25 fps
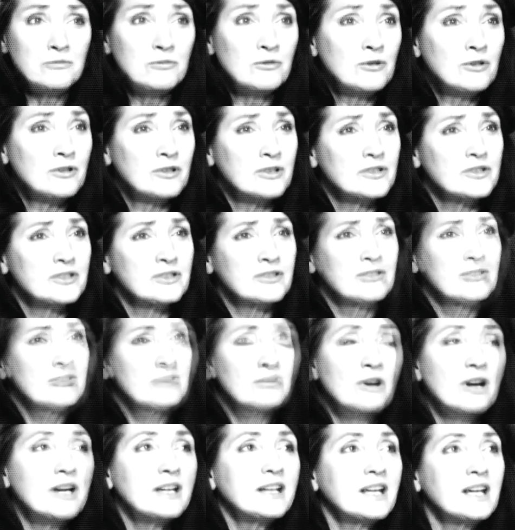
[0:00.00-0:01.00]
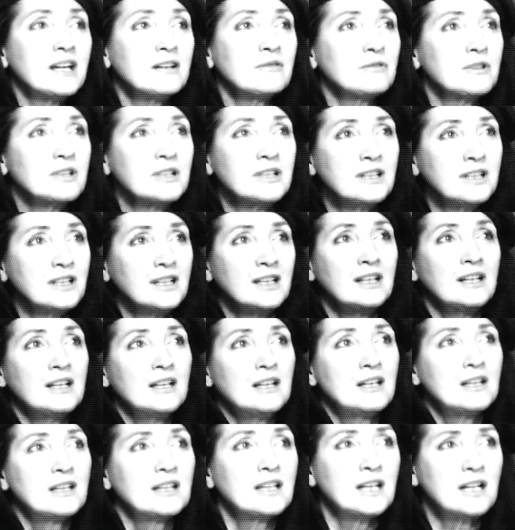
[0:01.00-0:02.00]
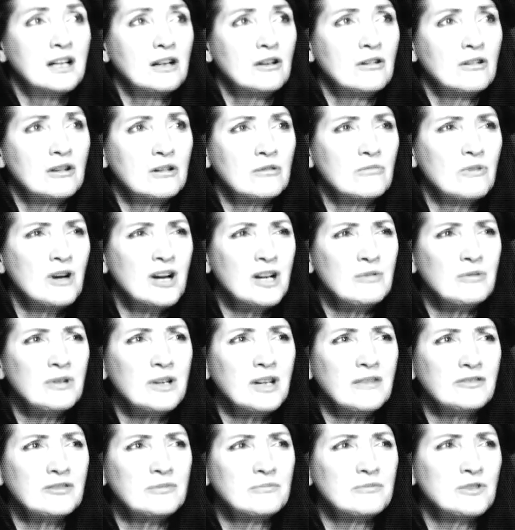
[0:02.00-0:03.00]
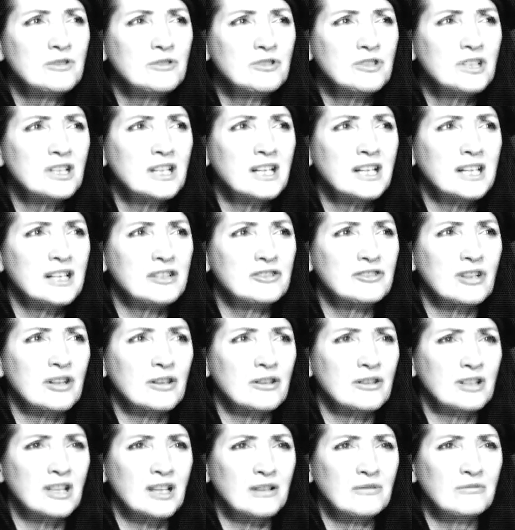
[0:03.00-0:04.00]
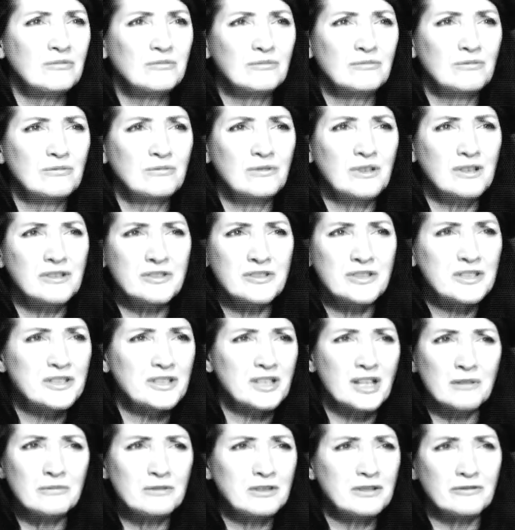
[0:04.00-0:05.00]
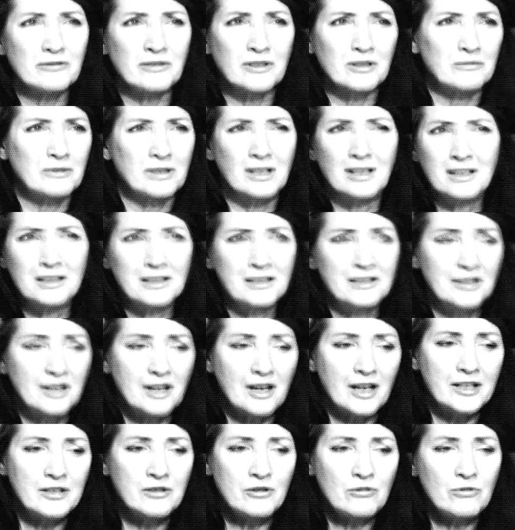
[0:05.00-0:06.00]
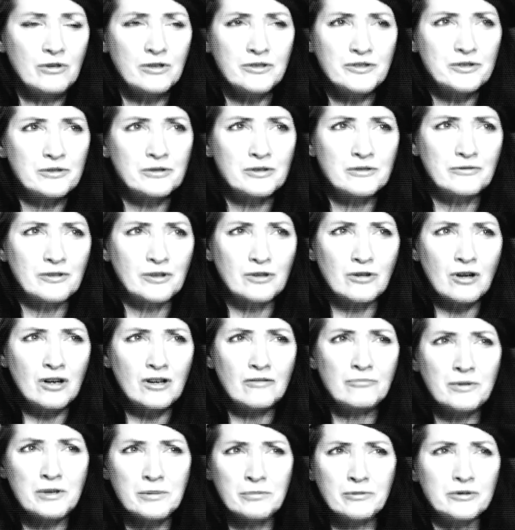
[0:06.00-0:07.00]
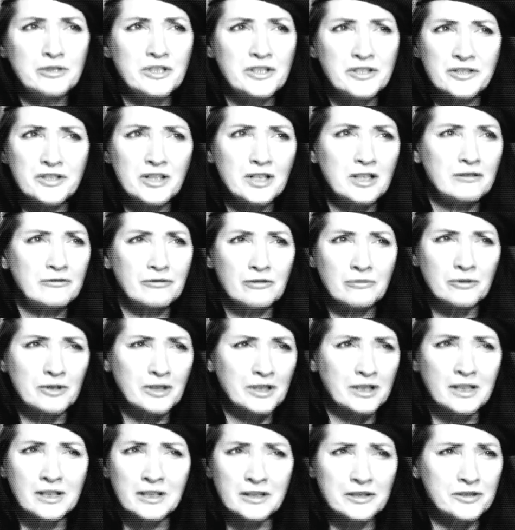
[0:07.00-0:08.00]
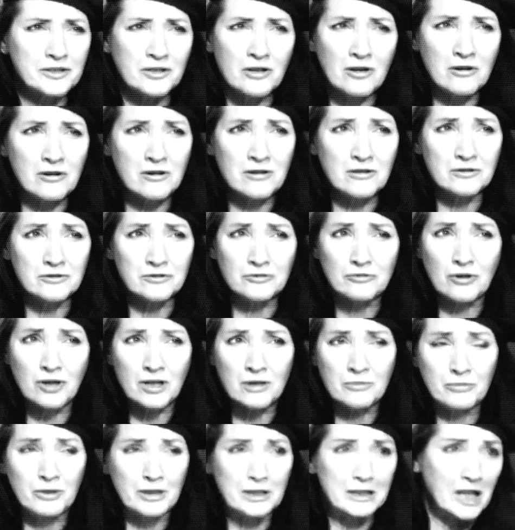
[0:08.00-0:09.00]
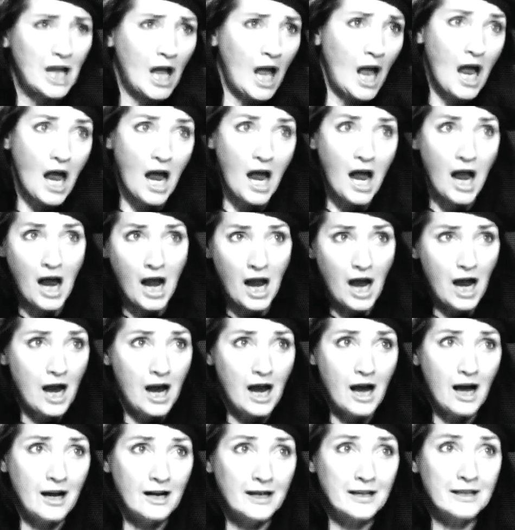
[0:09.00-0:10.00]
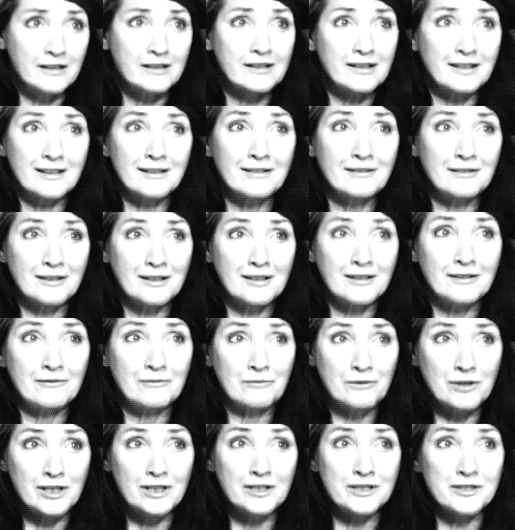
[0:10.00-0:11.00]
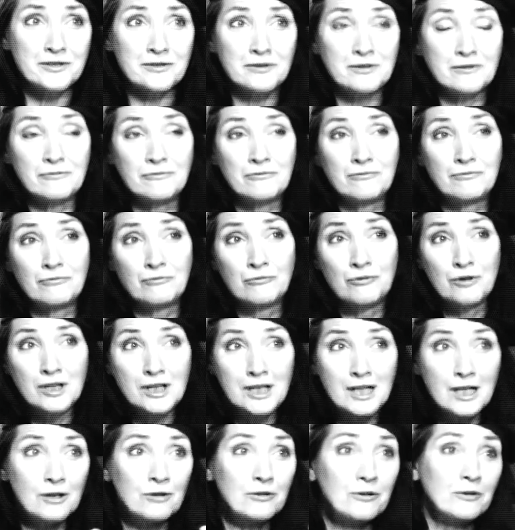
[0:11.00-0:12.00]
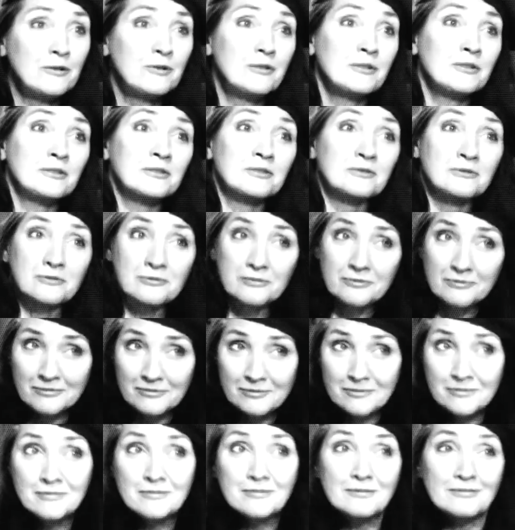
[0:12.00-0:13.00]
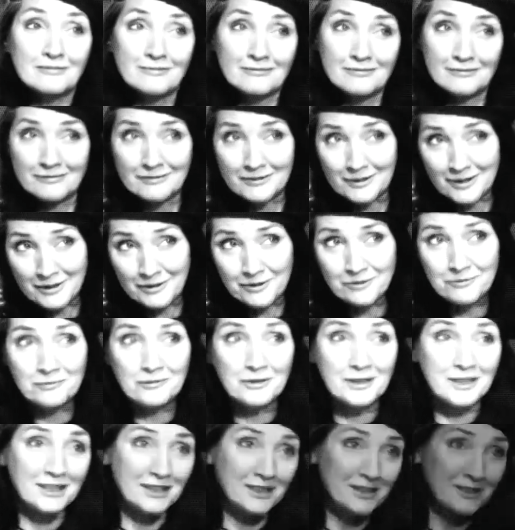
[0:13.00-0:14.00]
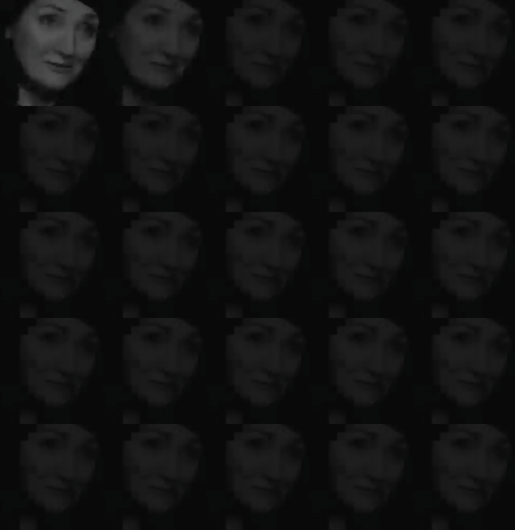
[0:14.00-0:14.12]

wars. Why can't we get along, and why do we have to mutilate each other? Like, where is this coming from? I know we're sort of, a lot of people are descended from the Genghis Khan tribe, but like, we could sort of relearn, couldn't we?